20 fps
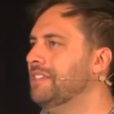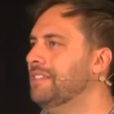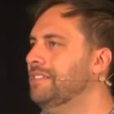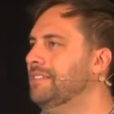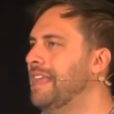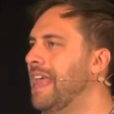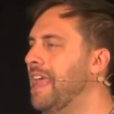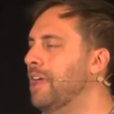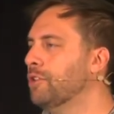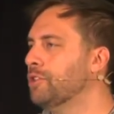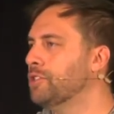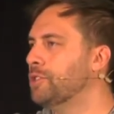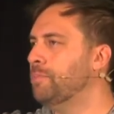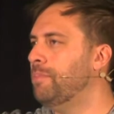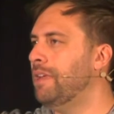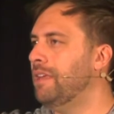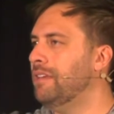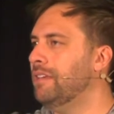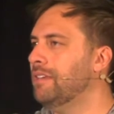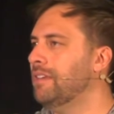
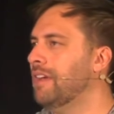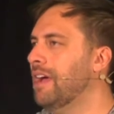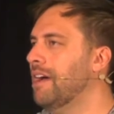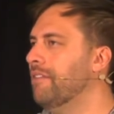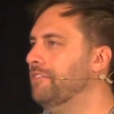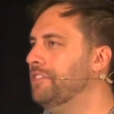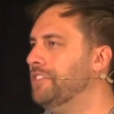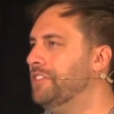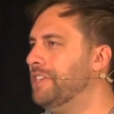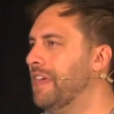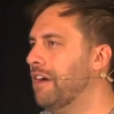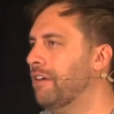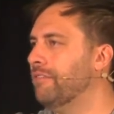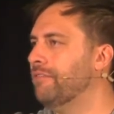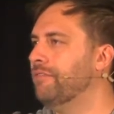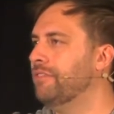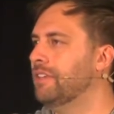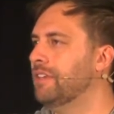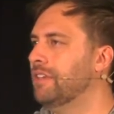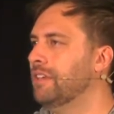tailspin of
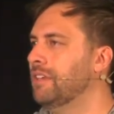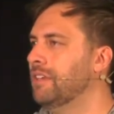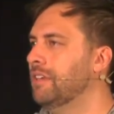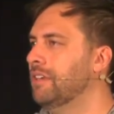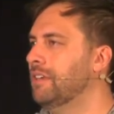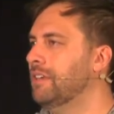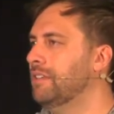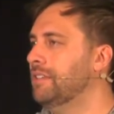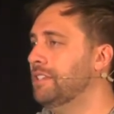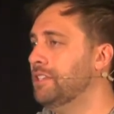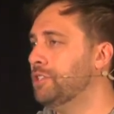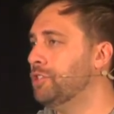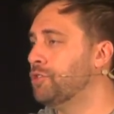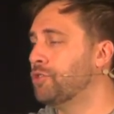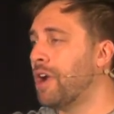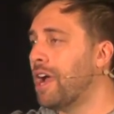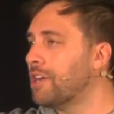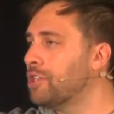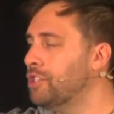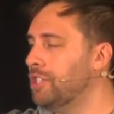
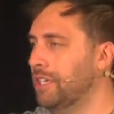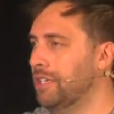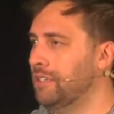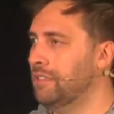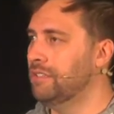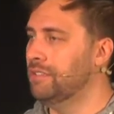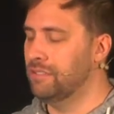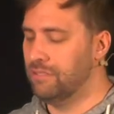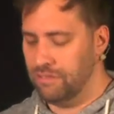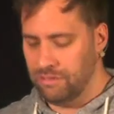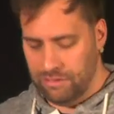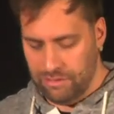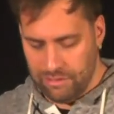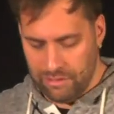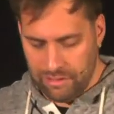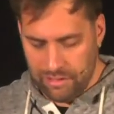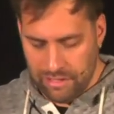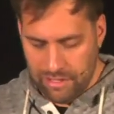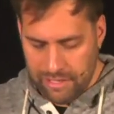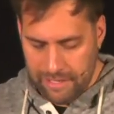
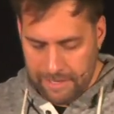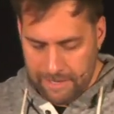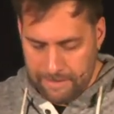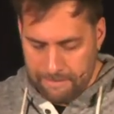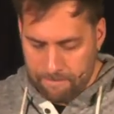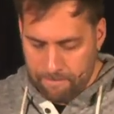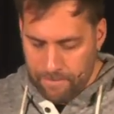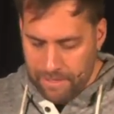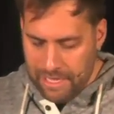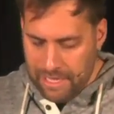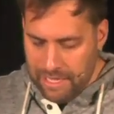self-destruction.